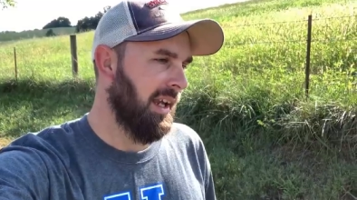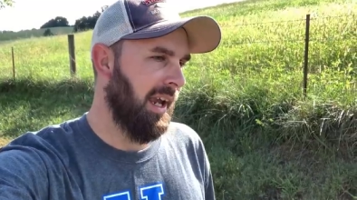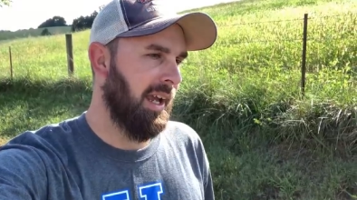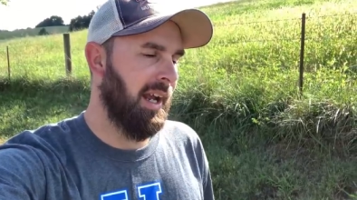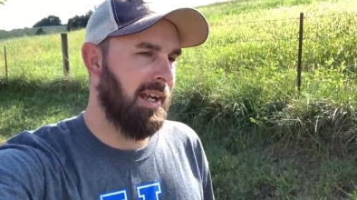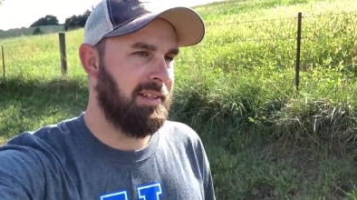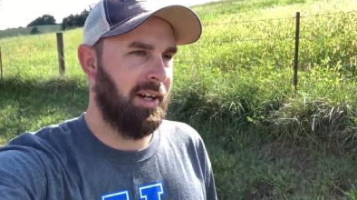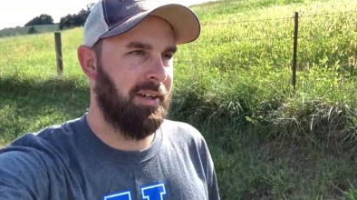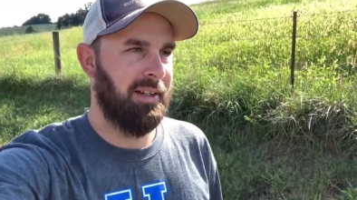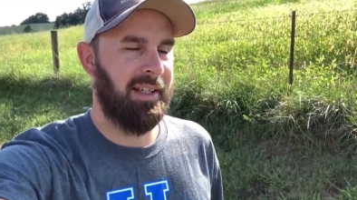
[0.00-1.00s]
and I
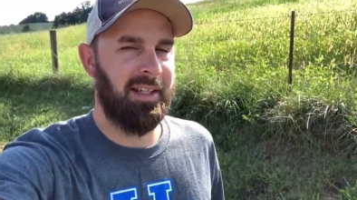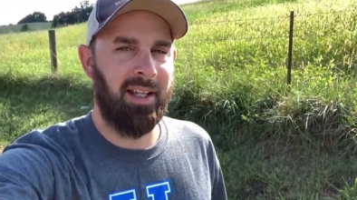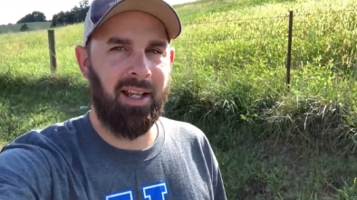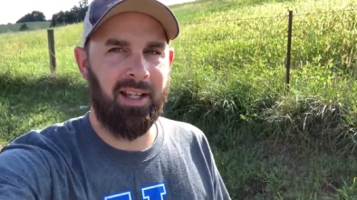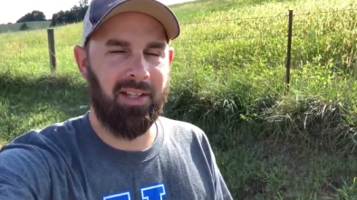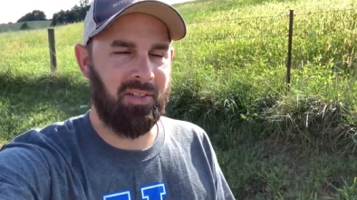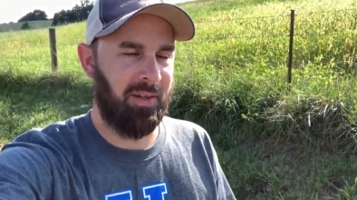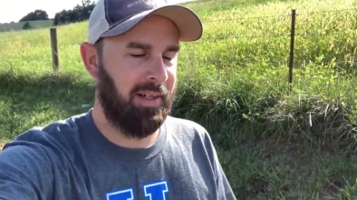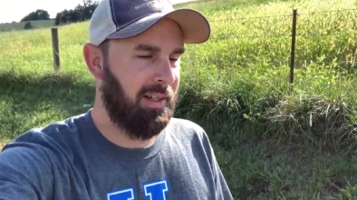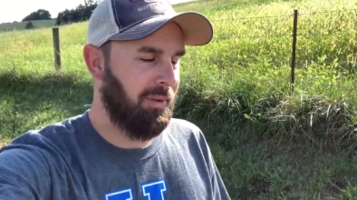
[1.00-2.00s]
started getting that itch.
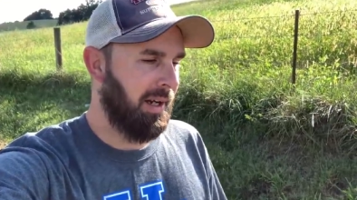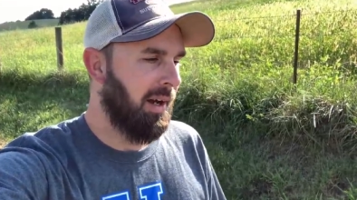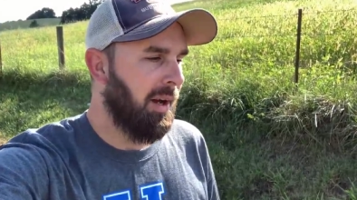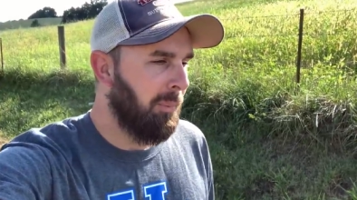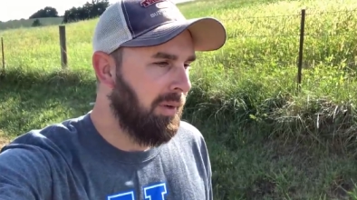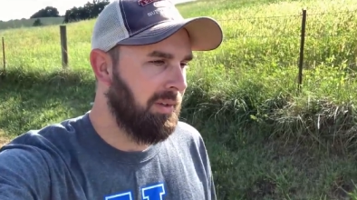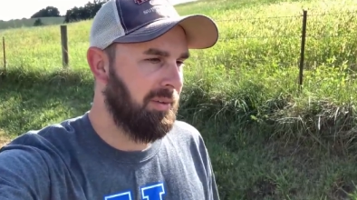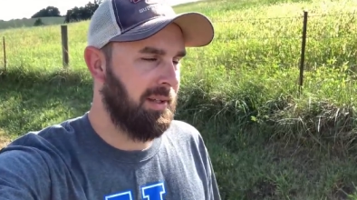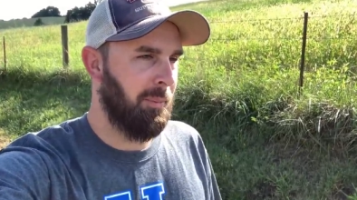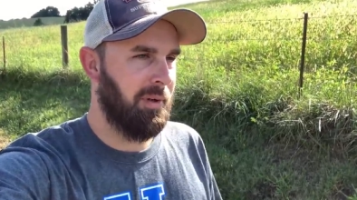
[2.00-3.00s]
Like, you know, I, I want
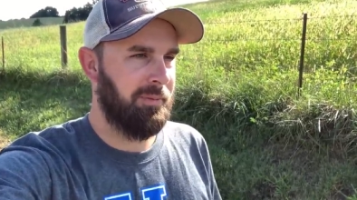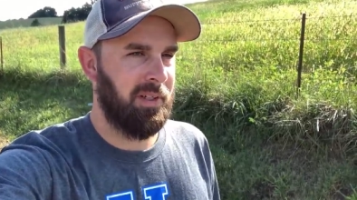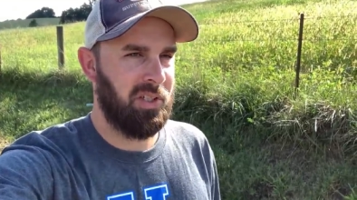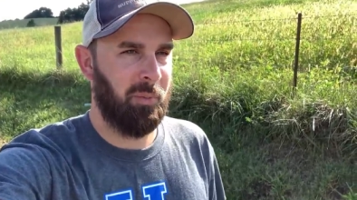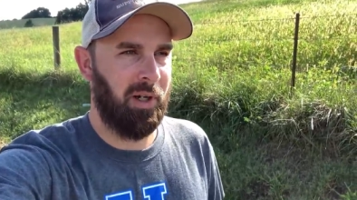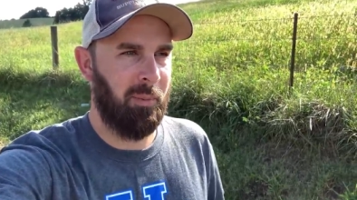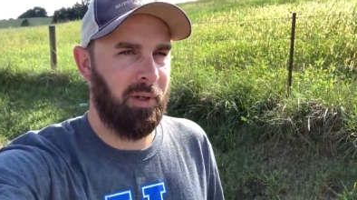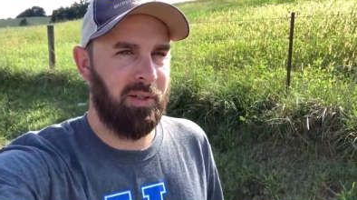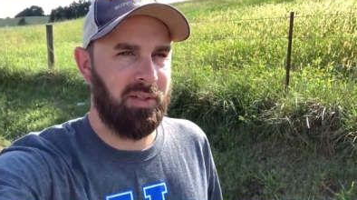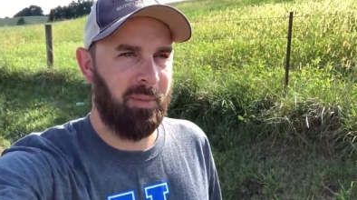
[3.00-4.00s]
to do, I want to fish somewhere. I
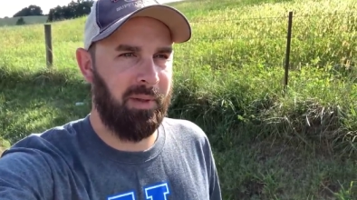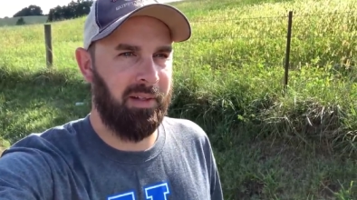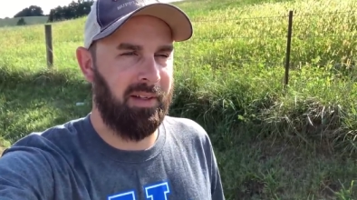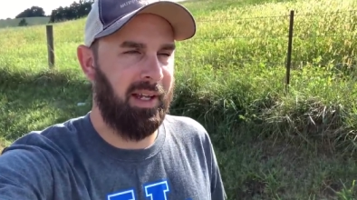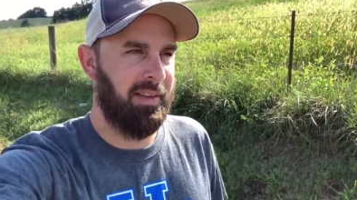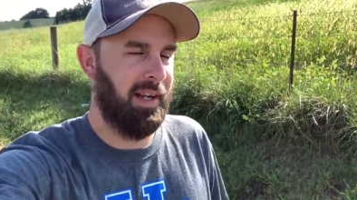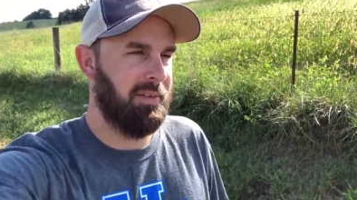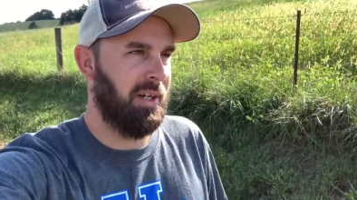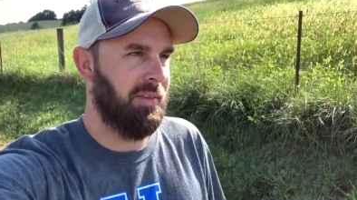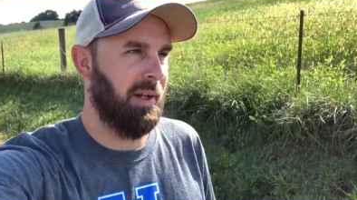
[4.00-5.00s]
want to do something. And then I
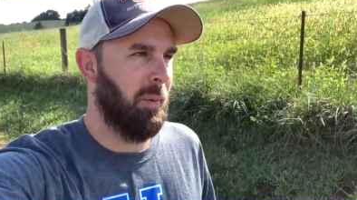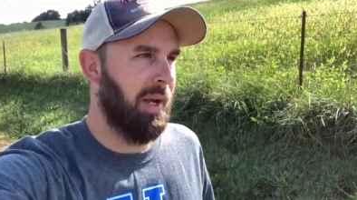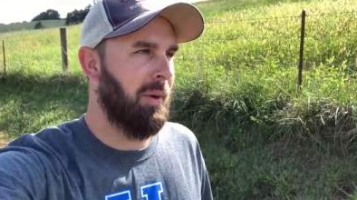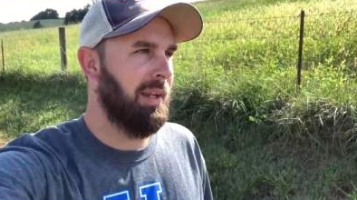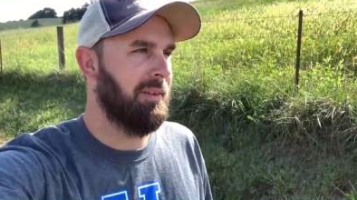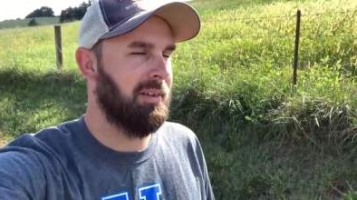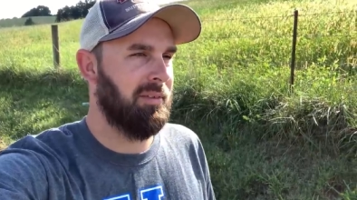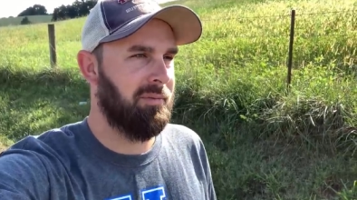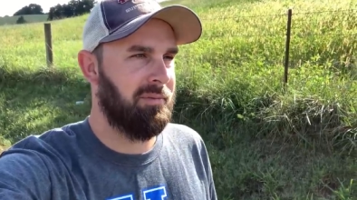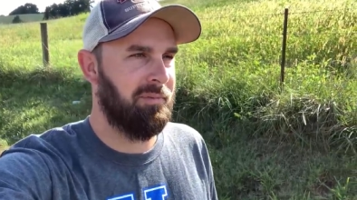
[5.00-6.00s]
started thinking, why do I even
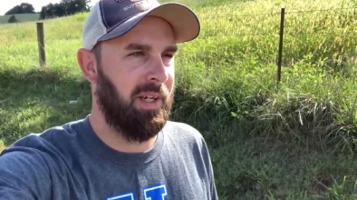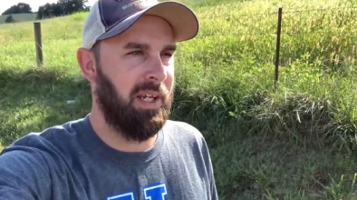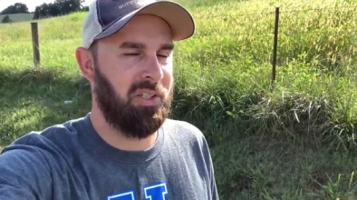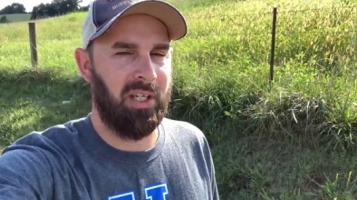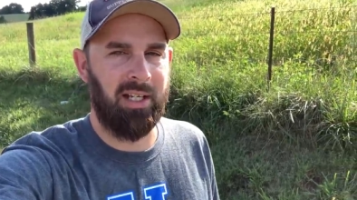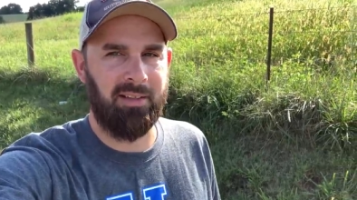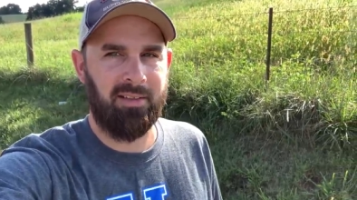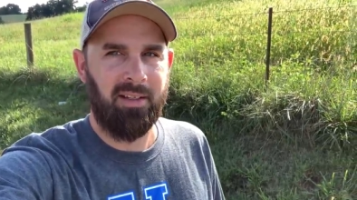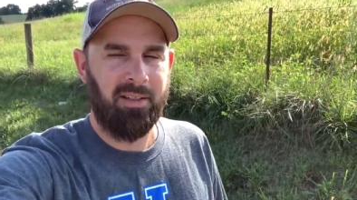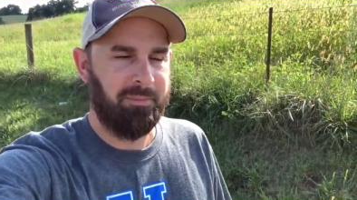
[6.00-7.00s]
fish? And it's
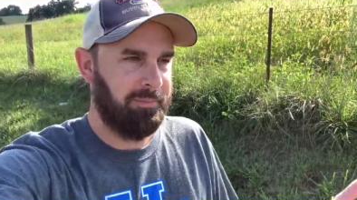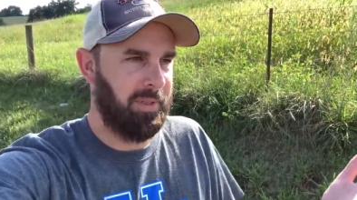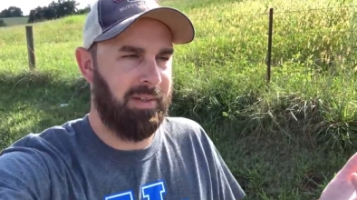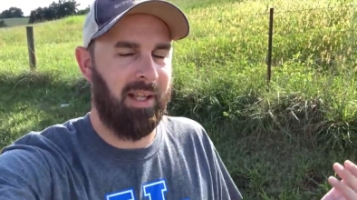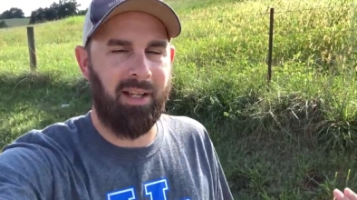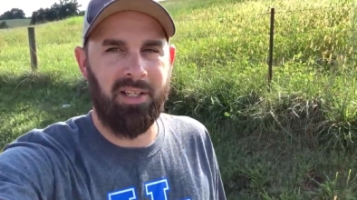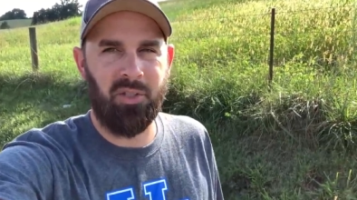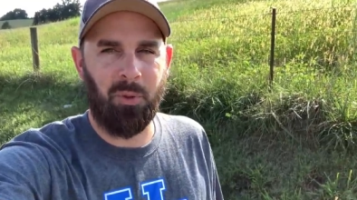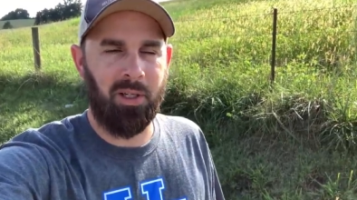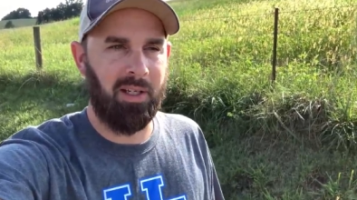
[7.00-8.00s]
because I
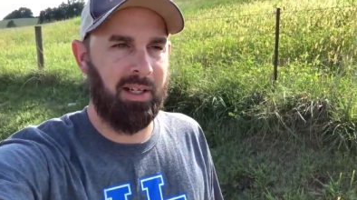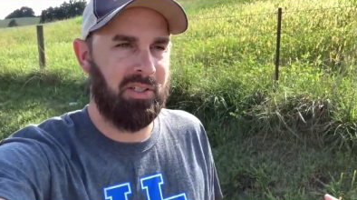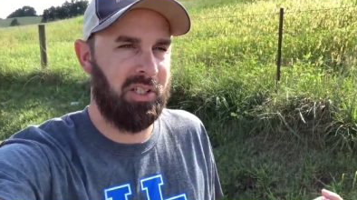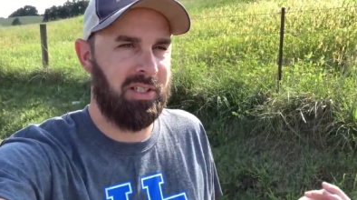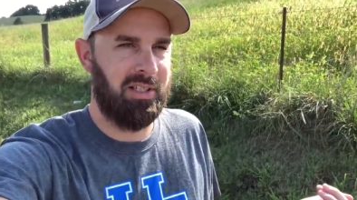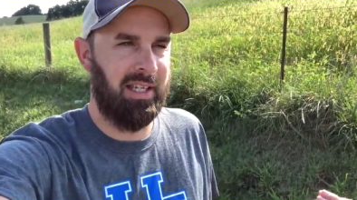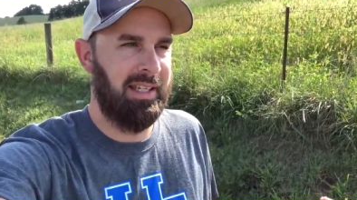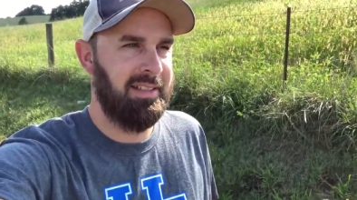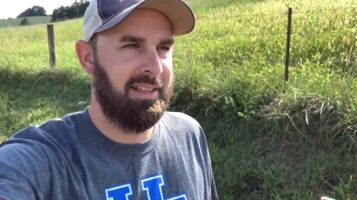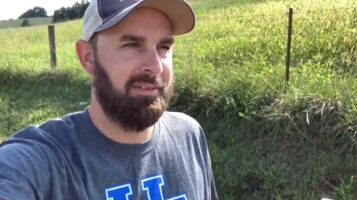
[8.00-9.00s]
enjoy it. It's just
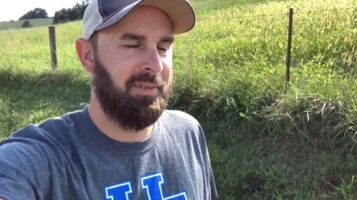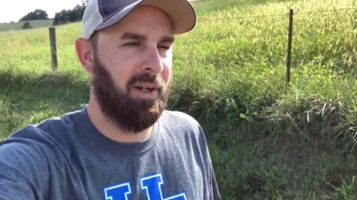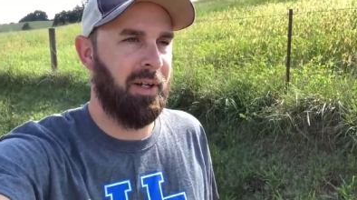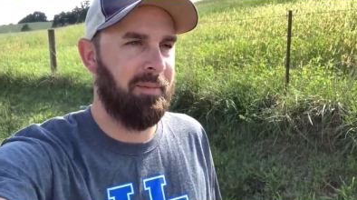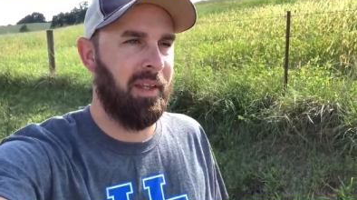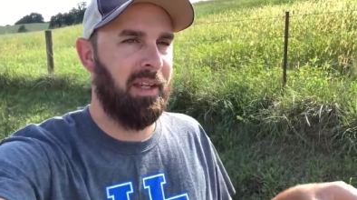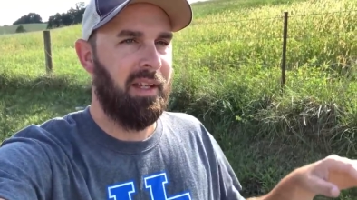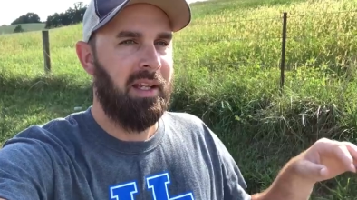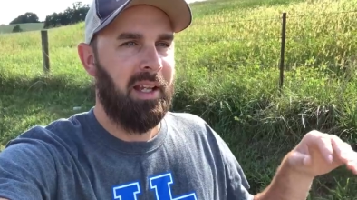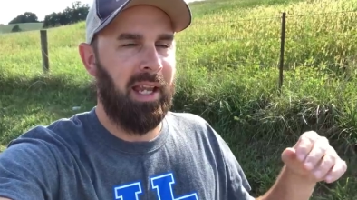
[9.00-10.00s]
easy and fun.
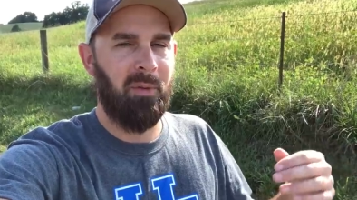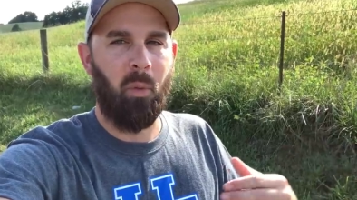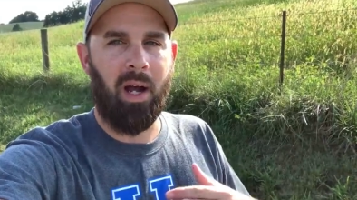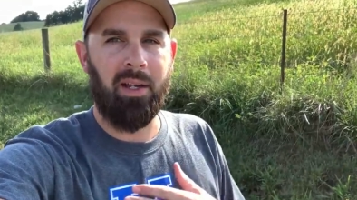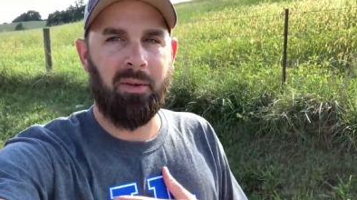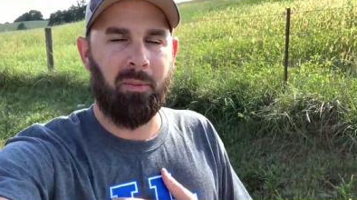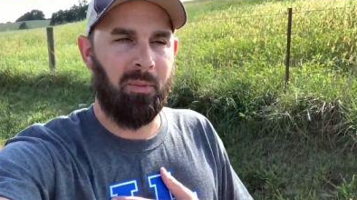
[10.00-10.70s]
And why?